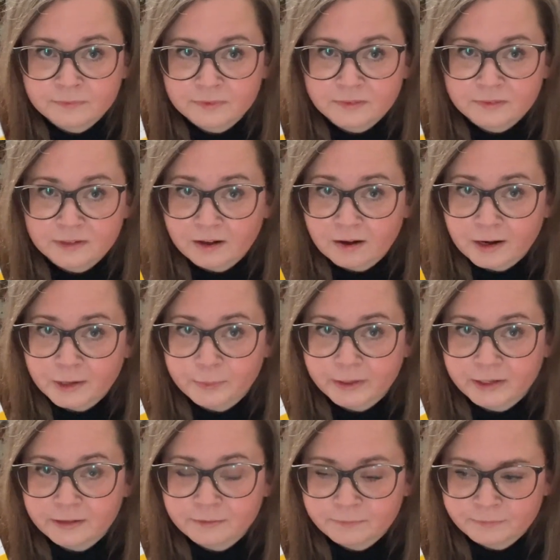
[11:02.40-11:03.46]
highway.
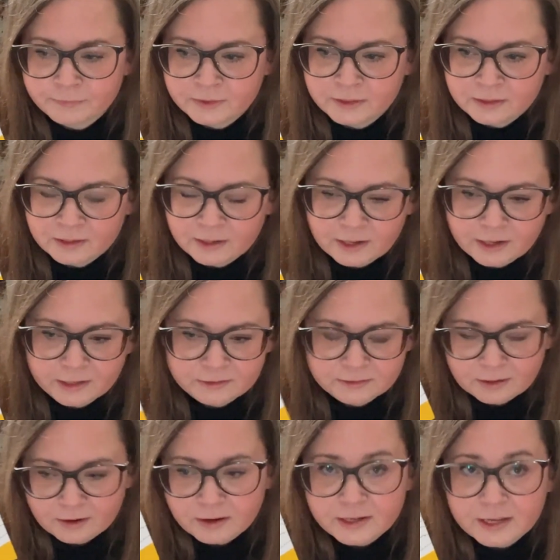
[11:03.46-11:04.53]
And
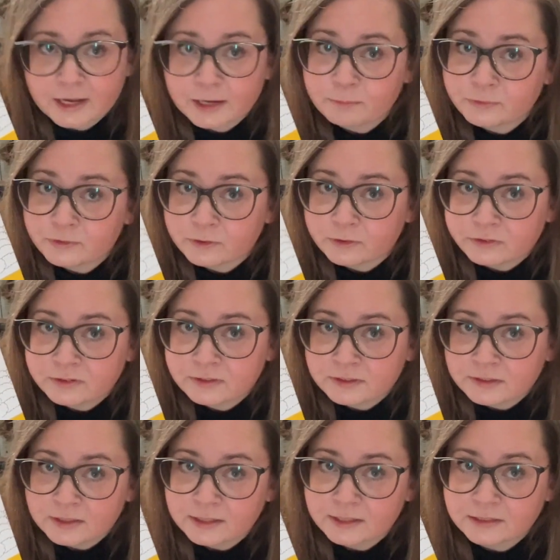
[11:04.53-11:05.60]
I am not
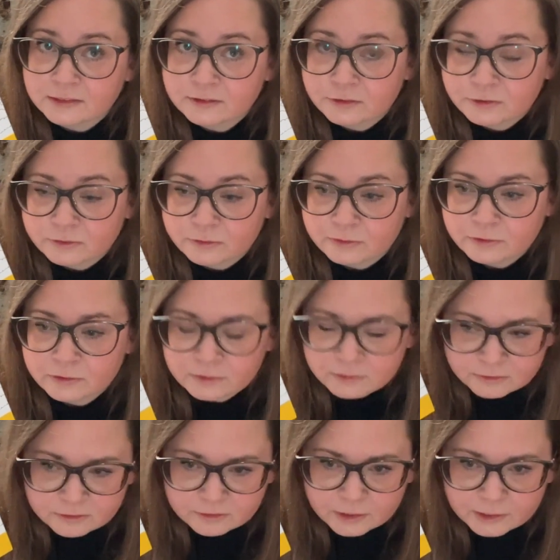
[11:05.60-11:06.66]
into
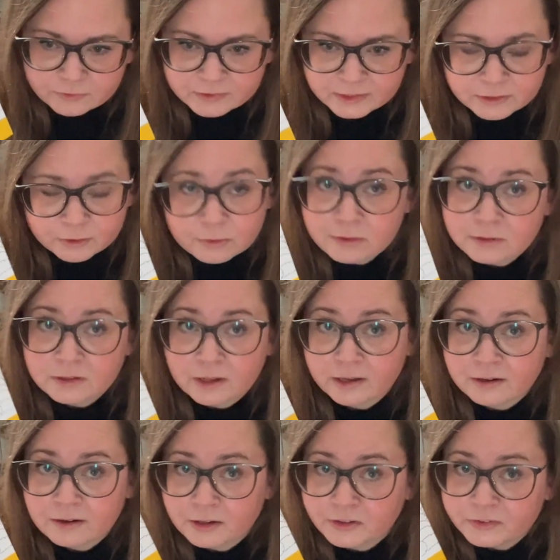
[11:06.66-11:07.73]
driving at all. I
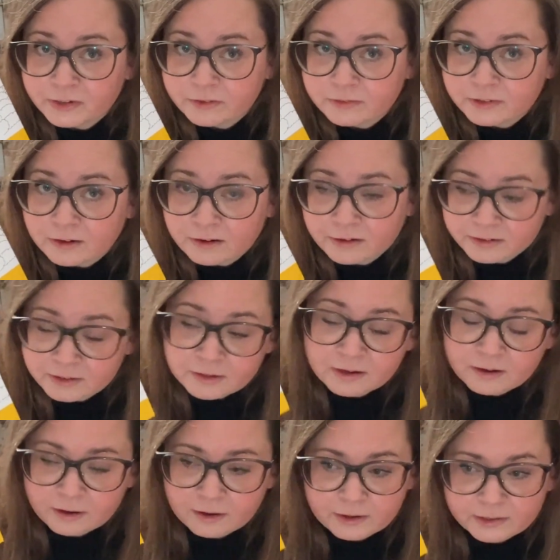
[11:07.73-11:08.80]
can't drive a car.
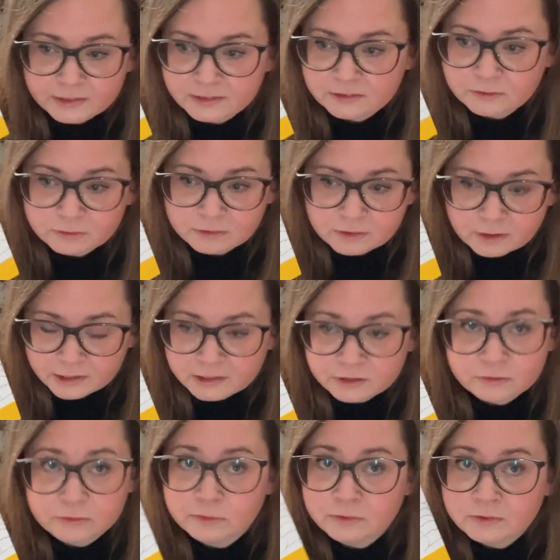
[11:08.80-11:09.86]
I don't like
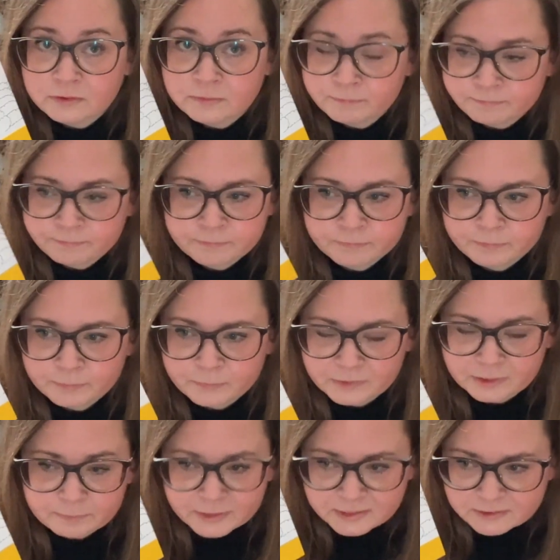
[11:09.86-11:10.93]
to be a
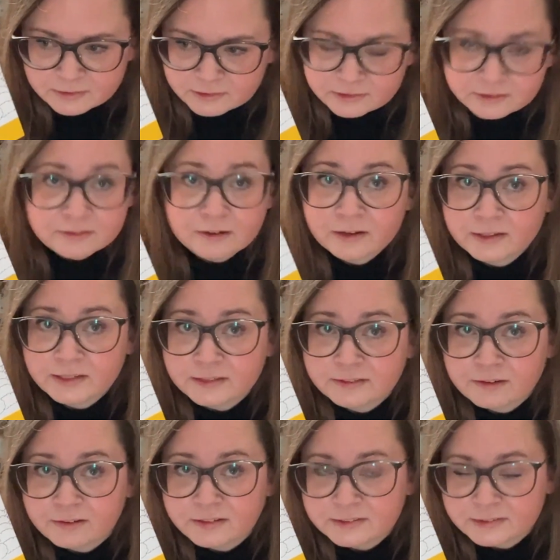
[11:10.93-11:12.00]
passenger. I get
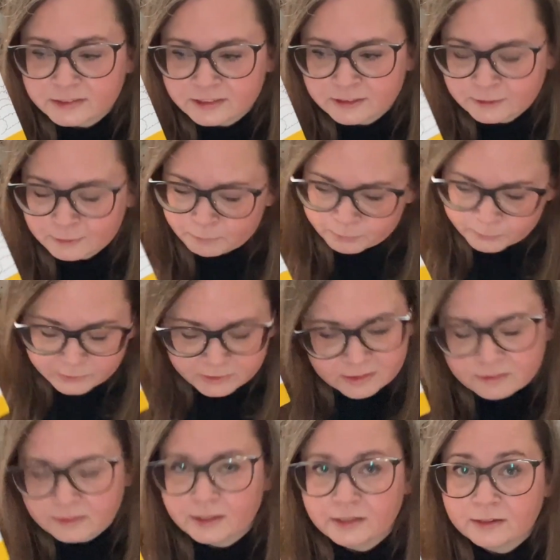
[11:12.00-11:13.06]
car sick. But I
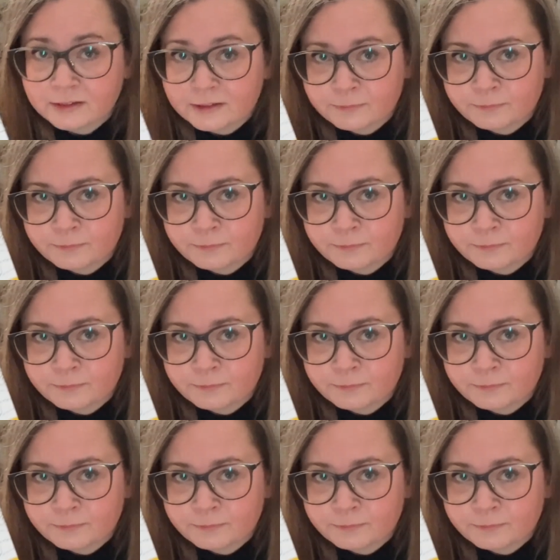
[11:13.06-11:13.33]
think